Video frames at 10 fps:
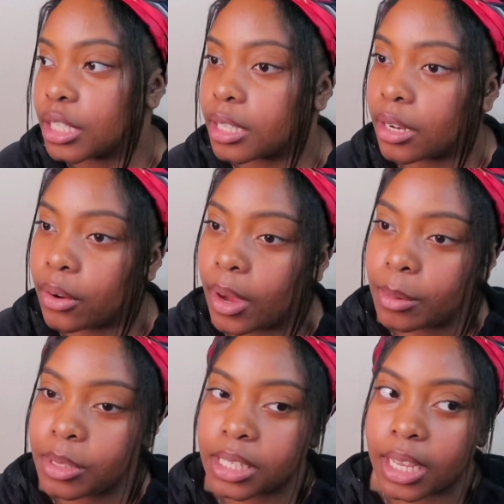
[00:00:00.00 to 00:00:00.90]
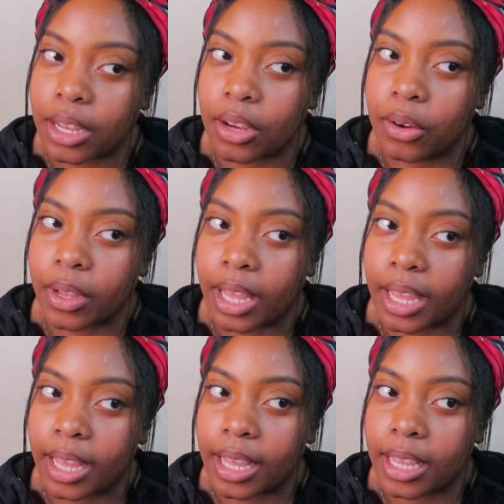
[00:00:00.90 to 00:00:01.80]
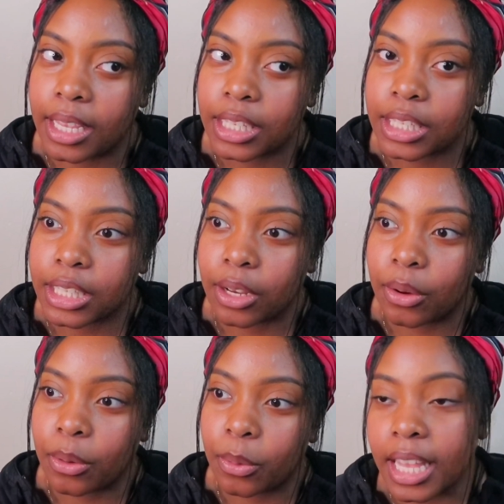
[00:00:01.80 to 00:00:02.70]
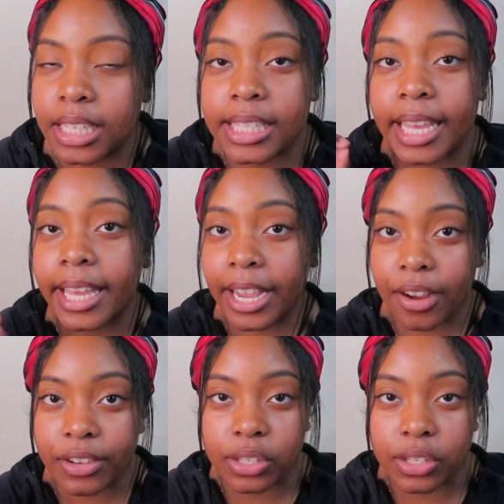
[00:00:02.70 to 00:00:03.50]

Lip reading: So I'm just like, okay, so take care of it.